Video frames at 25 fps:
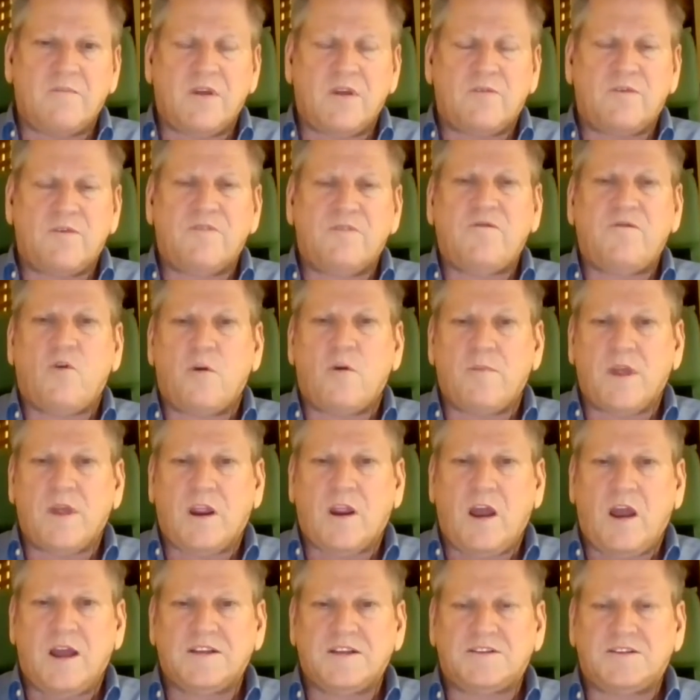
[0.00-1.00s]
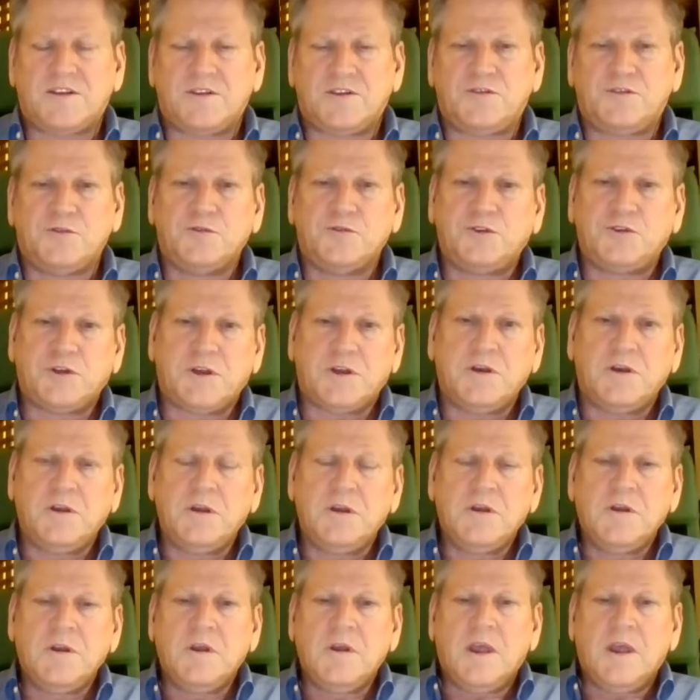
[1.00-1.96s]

government, reform the Constitution,